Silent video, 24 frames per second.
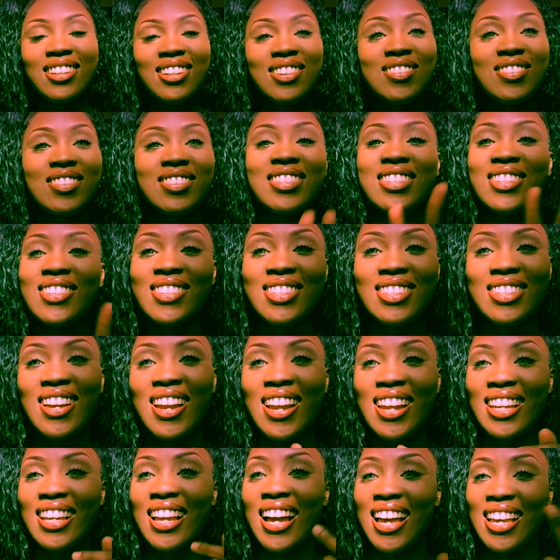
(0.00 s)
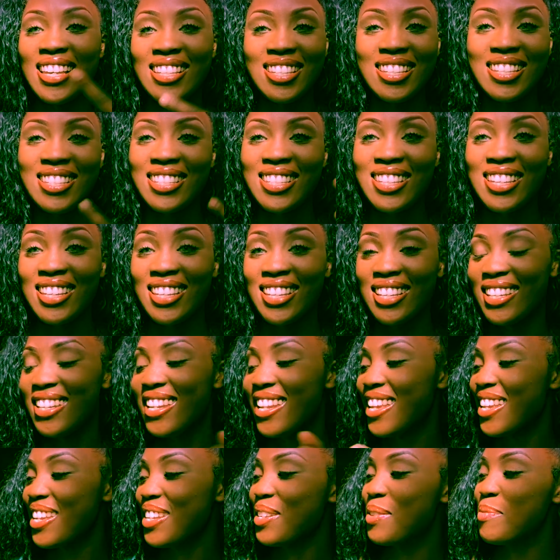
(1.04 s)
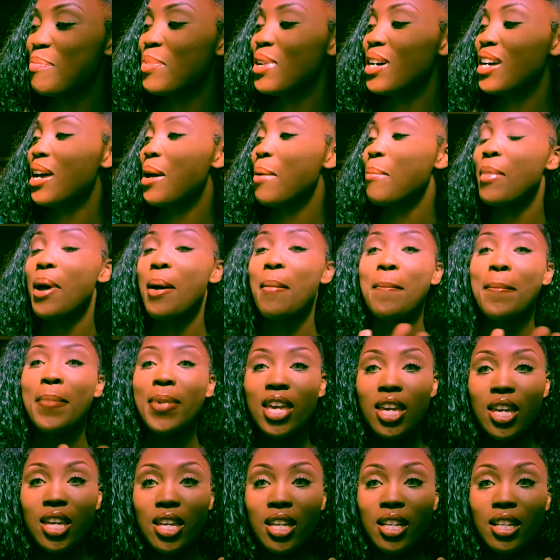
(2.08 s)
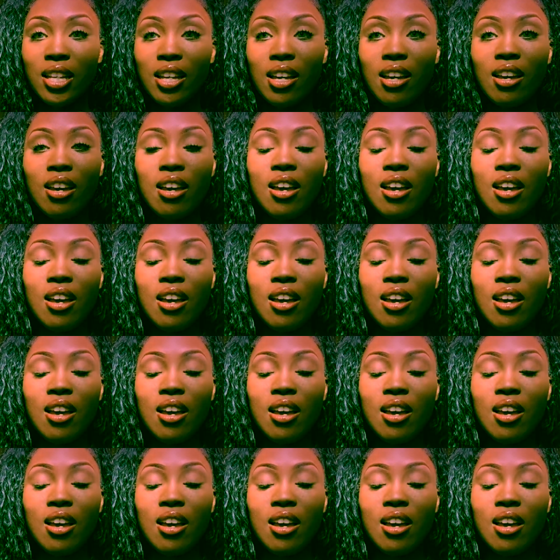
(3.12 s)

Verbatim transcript: I'm so sorry guys, it's kicking in, but my man,